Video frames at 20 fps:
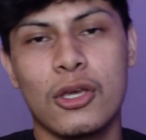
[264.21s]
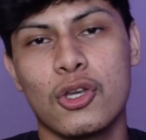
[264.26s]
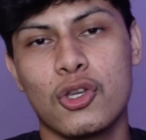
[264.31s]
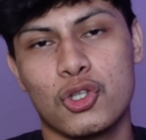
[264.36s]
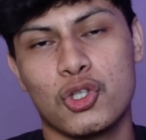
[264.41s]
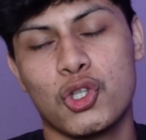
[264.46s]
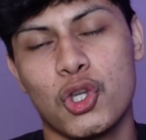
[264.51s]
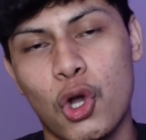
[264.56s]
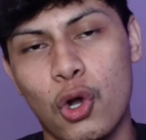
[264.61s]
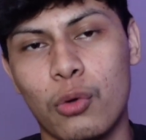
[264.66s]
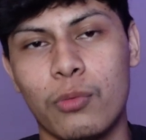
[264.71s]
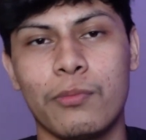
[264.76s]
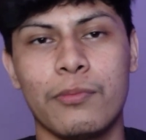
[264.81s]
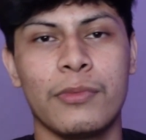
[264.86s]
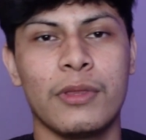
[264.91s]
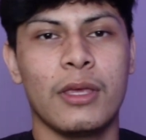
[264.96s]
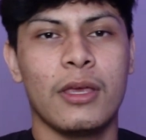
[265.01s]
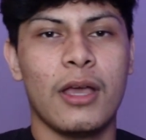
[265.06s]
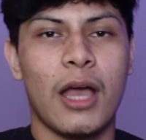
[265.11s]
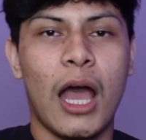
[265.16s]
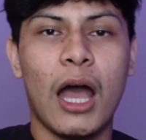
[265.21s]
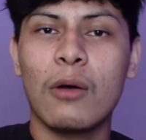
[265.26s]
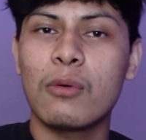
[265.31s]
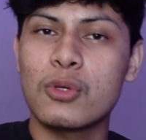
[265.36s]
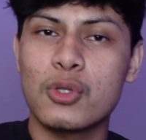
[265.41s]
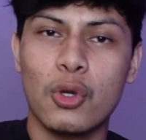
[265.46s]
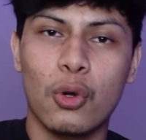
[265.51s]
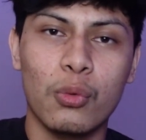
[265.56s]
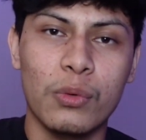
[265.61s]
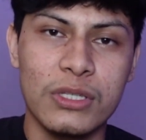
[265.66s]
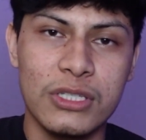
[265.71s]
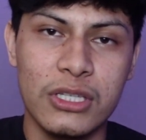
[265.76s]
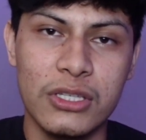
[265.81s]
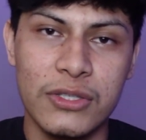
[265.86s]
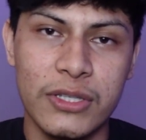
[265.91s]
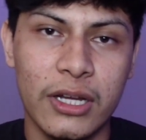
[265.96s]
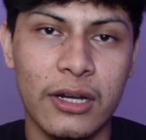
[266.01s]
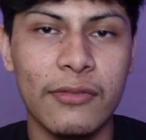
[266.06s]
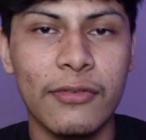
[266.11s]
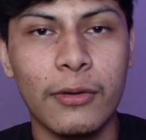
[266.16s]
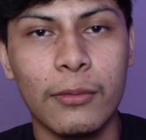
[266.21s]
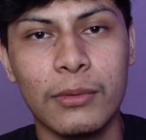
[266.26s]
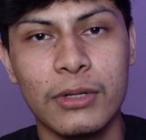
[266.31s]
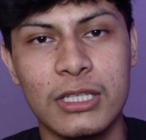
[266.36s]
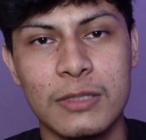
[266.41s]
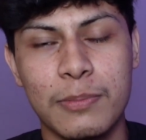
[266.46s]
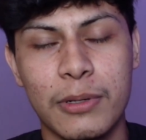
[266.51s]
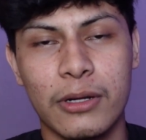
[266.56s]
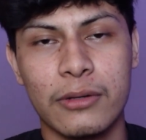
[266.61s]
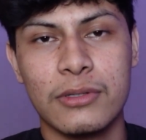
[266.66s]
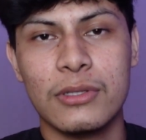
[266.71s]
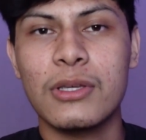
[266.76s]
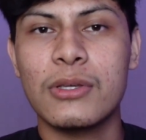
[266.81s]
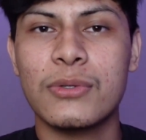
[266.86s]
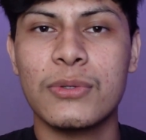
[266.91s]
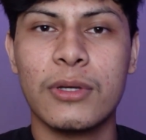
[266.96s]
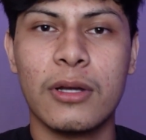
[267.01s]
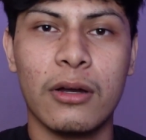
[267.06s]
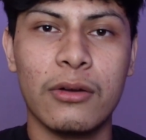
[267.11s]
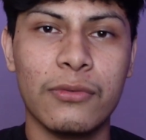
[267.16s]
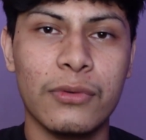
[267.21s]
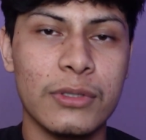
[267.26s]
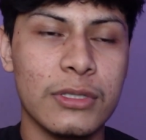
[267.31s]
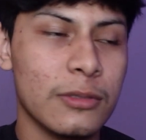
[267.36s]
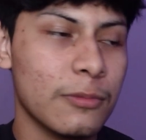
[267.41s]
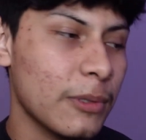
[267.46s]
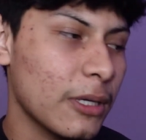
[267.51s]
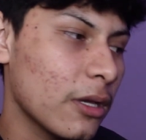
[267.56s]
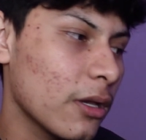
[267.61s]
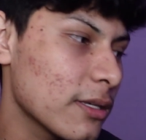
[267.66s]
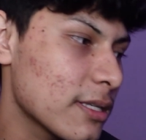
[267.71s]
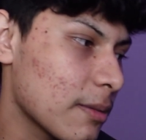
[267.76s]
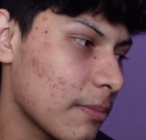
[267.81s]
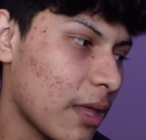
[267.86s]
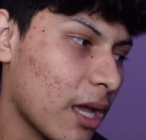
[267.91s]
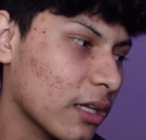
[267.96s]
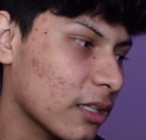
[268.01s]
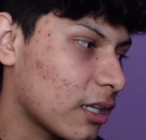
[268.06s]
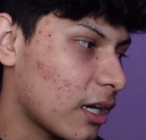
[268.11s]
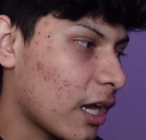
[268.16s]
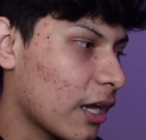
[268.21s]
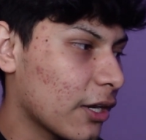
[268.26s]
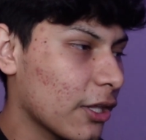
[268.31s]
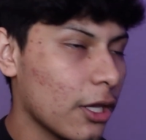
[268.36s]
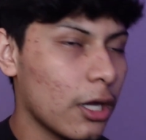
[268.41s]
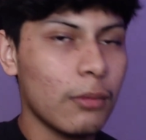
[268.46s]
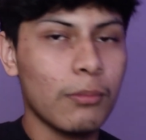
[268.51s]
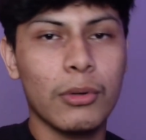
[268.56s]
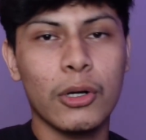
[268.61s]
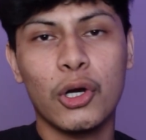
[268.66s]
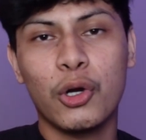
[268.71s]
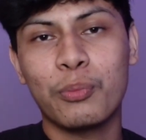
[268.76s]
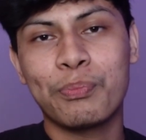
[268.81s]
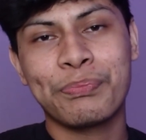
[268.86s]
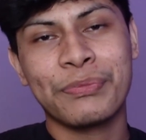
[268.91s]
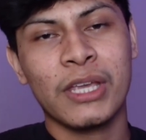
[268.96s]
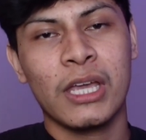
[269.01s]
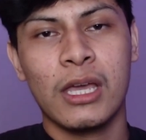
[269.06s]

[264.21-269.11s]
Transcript: So I was always just terrified when these parents teachers conference because I'm not gonna lie to y'all, bro.